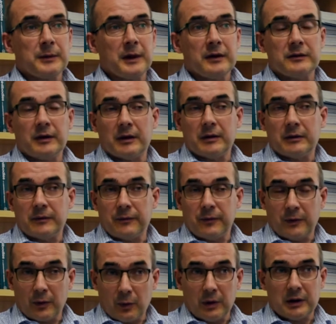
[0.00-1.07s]
So
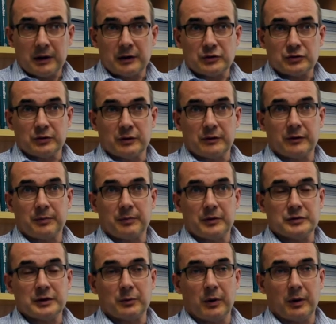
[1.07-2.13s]
for a quality assurance
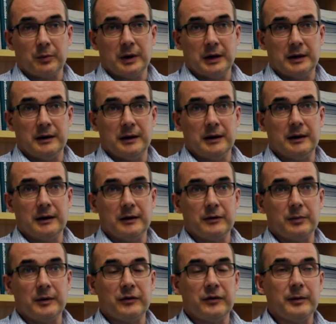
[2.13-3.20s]
project, what we did
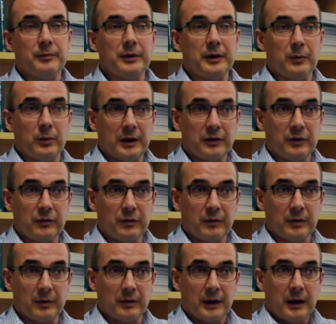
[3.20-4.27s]
is we simply went
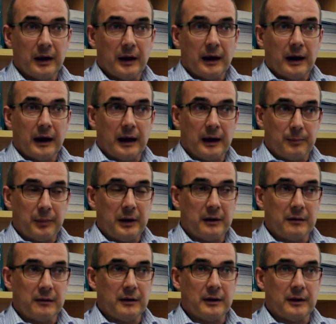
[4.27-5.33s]
through a
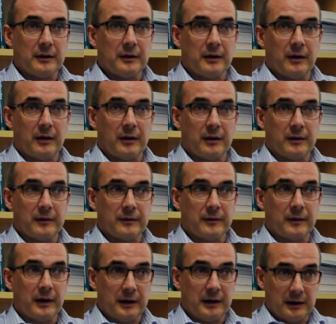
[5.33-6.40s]
period
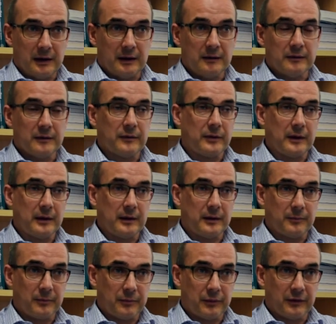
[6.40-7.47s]
of a year of the
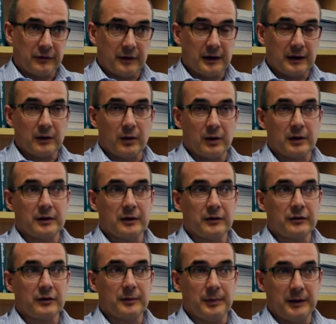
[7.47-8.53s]
preceding
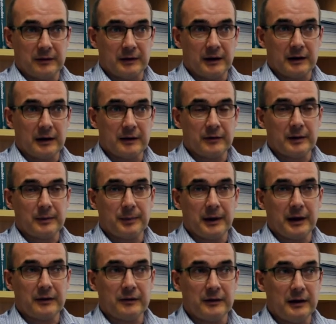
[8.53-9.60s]
colonoscopies done over the
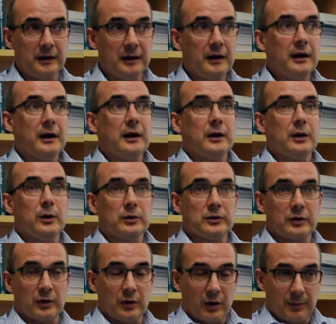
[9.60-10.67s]
past year, looked
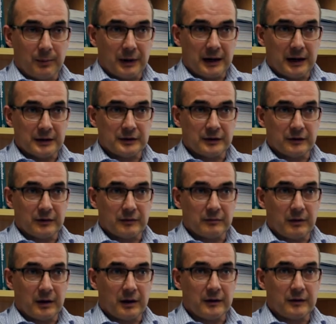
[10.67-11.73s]
at the complications
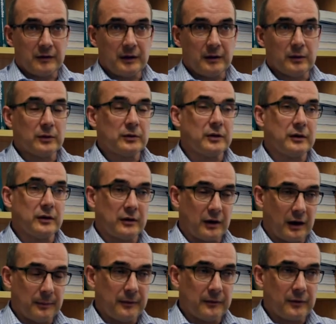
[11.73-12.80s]
arising, looked at the
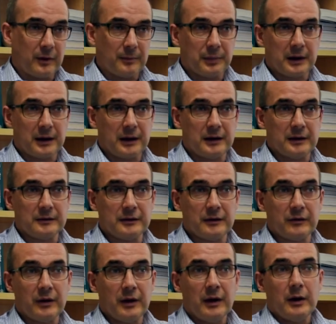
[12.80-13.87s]
type of
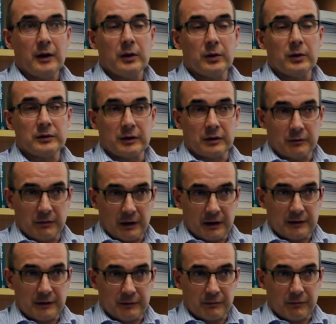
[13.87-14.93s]
complications, looked at the
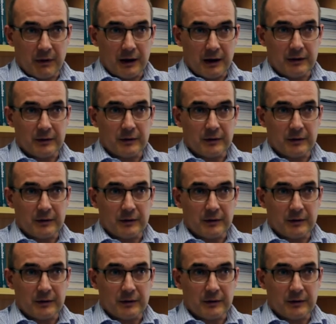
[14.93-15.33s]
relative rate of